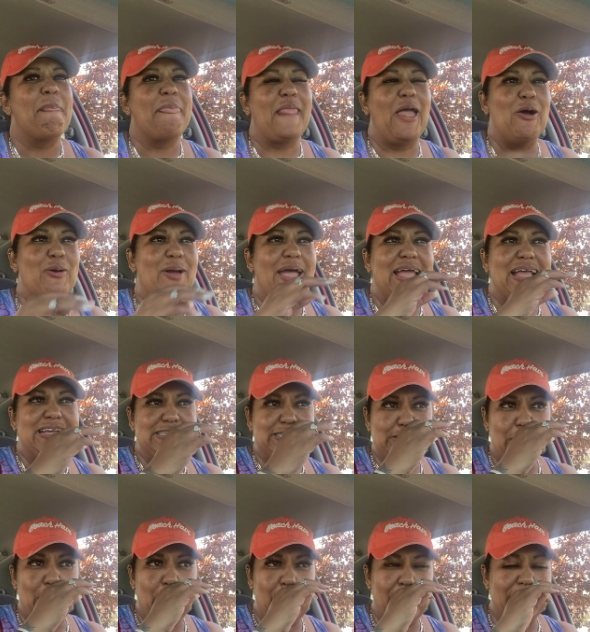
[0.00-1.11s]
Okay,
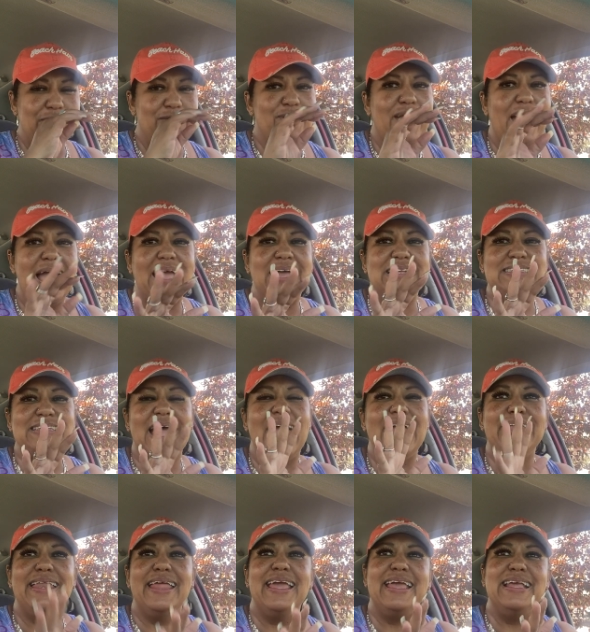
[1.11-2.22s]
so you guys, I
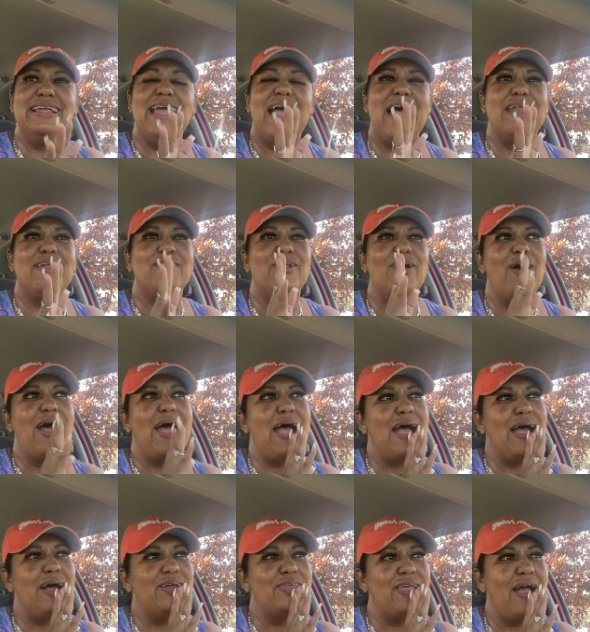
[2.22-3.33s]
need, I don't know
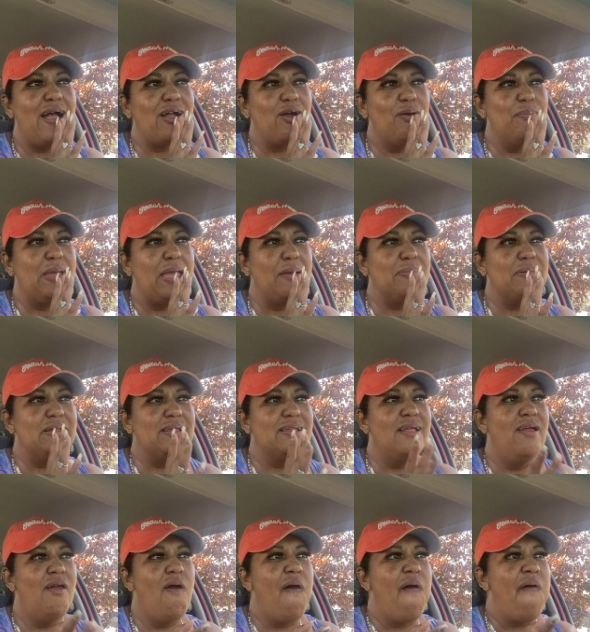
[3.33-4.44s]
how y'all gonna be able to
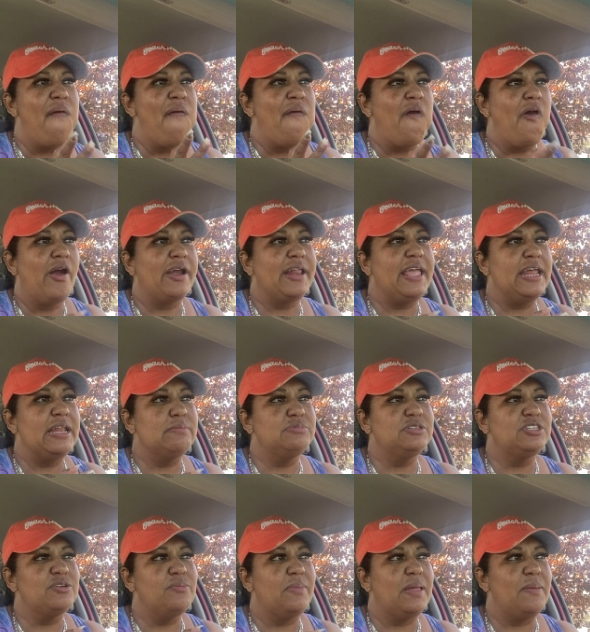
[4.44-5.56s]
get them
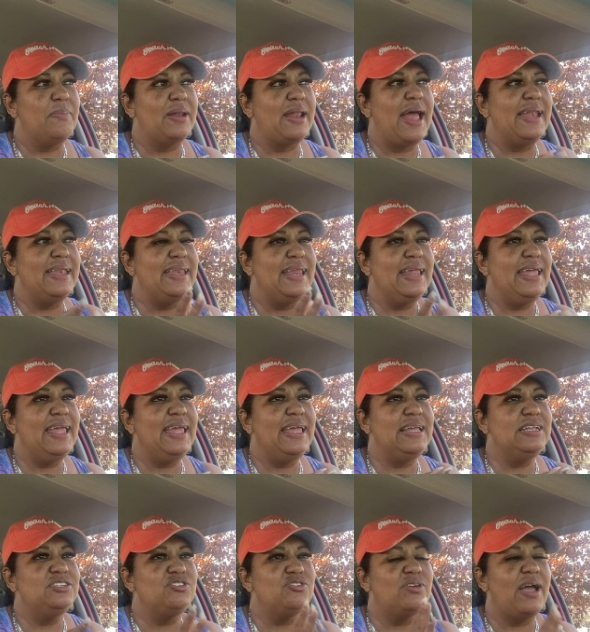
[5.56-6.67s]
to me, but I
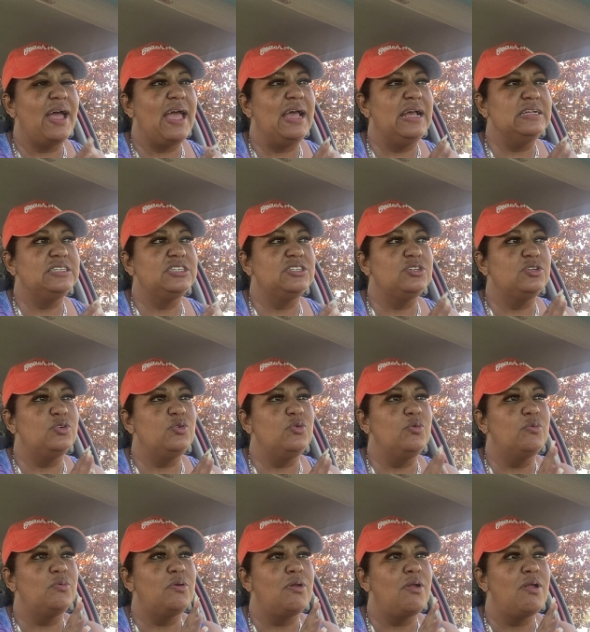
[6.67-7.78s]
need you guys to